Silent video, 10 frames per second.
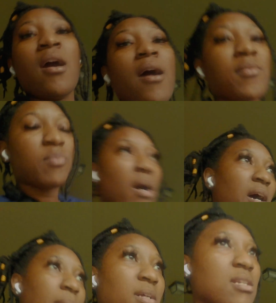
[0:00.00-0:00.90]
I was
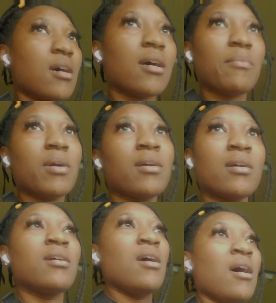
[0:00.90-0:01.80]
behind my time,
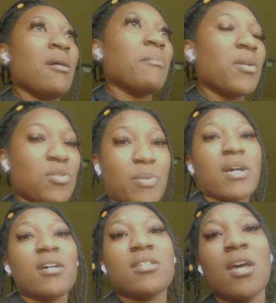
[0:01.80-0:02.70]
but it was
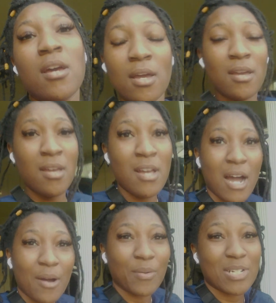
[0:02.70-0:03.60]
because
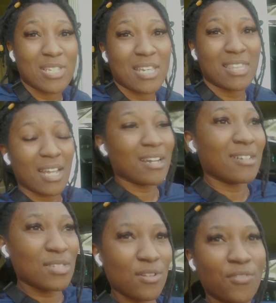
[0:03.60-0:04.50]
I wanted to get that
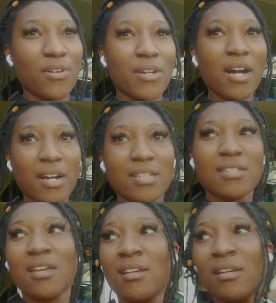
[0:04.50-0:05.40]
content for you guys.
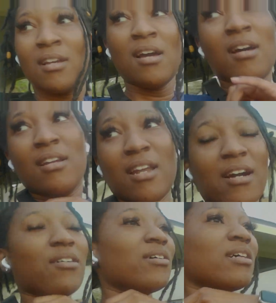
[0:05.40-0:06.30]

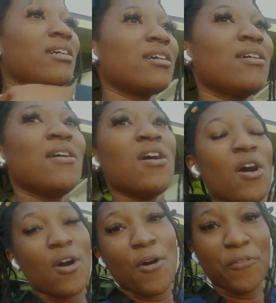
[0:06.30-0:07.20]
Now,
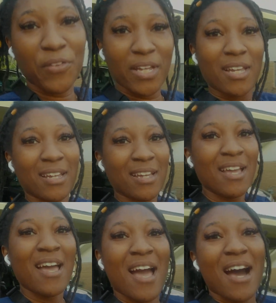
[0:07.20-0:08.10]
hopefully,
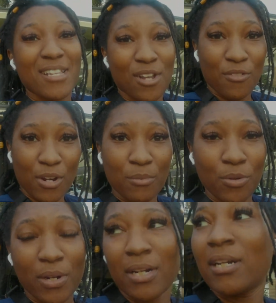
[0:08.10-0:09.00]
as I run more,